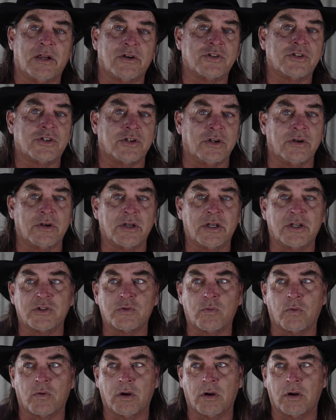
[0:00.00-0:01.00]
here soon,
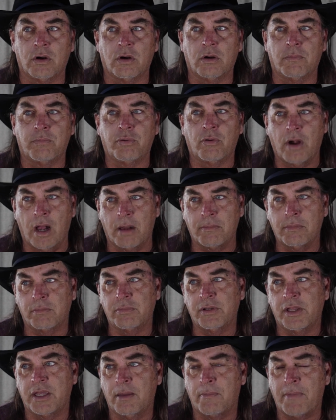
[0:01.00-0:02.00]
because we're
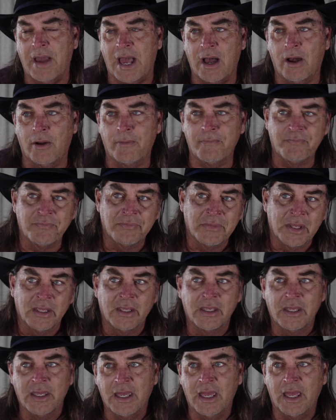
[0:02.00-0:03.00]
probably about
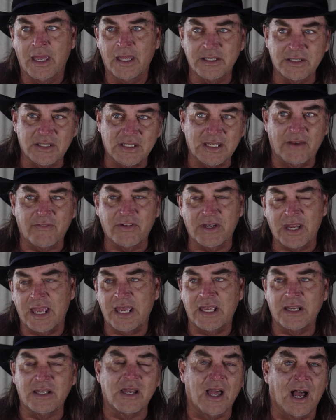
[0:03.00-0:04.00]
7,
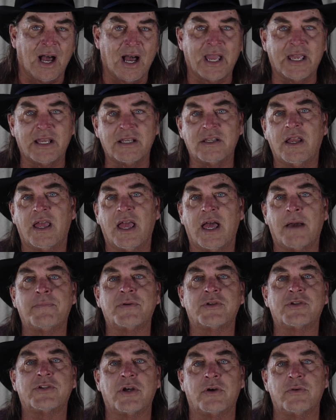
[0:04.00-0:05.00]
8, 9
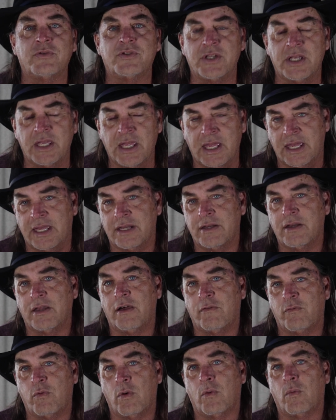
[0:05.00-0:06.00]
episodes in
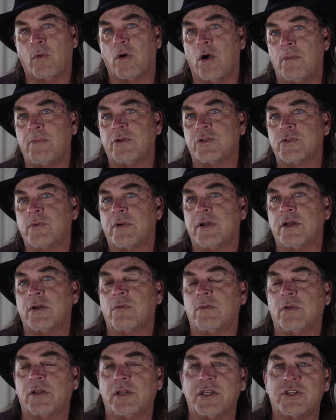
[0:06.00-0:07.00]
of where we're almost ready
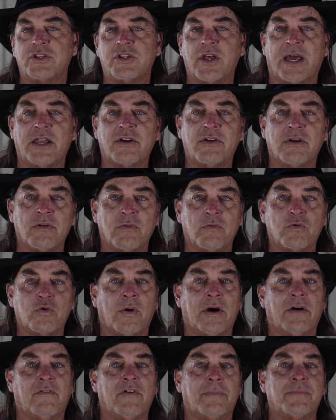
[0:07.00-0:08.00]
to release that
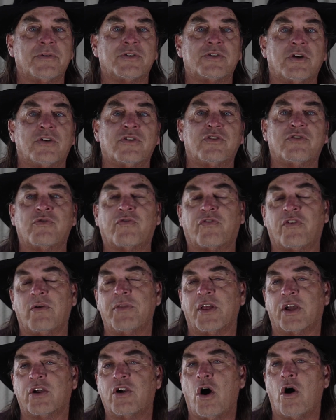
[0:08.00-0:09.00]
12 episodes
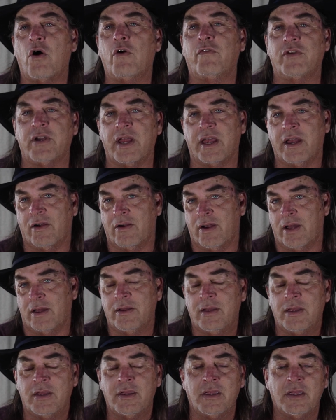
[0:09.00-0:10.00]
from the COVID
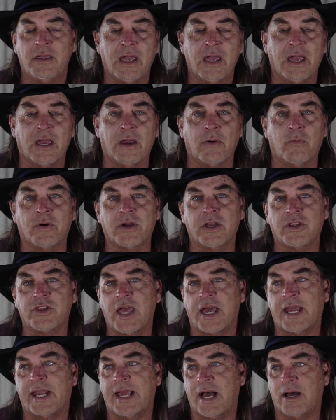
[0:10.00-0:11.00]
era. And we'll get
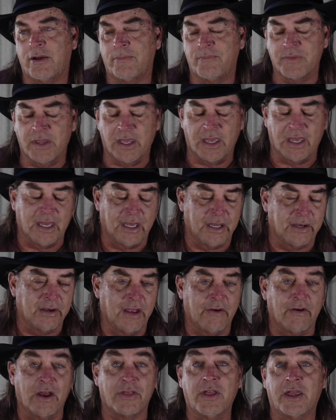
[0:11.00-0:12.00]
that out,
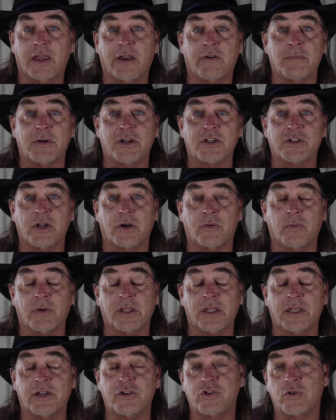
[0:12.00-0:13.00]
and I think everybody's going to
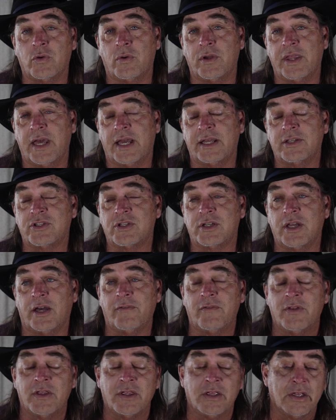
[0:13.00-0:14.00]
really enjoy that
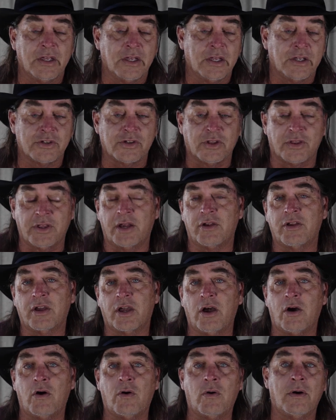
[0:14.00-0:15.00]
stuff. So there you
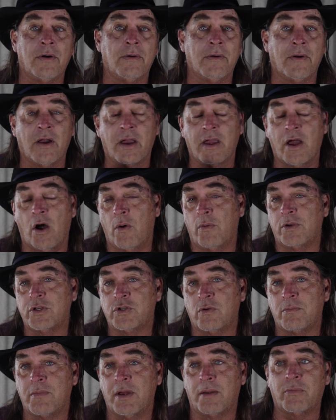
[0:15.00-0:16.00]
go.
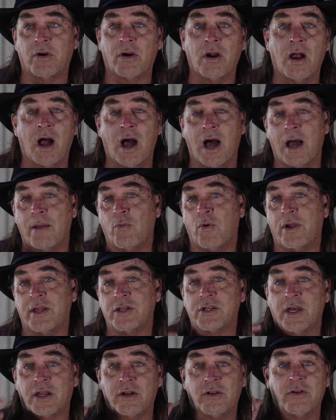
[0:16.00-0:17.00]
Always remember, I'm
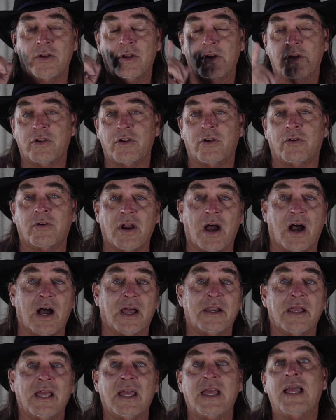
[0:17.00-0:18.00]
Wayne Tuttle. You're
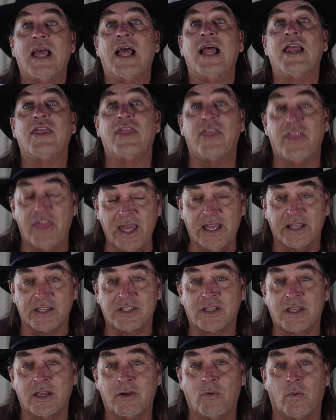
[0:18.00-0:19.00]
not.
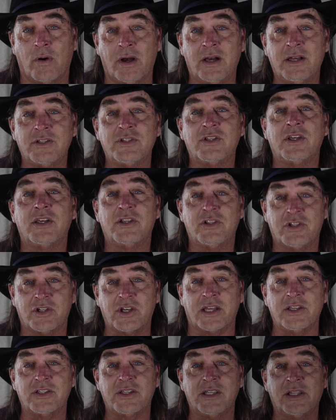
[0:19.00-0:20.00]
This was
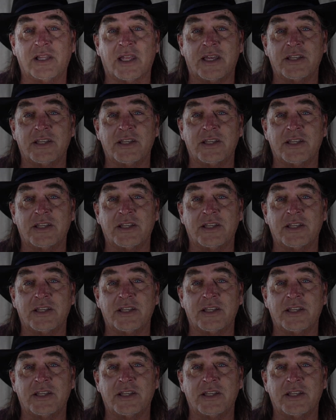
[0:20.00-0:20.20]
Chasing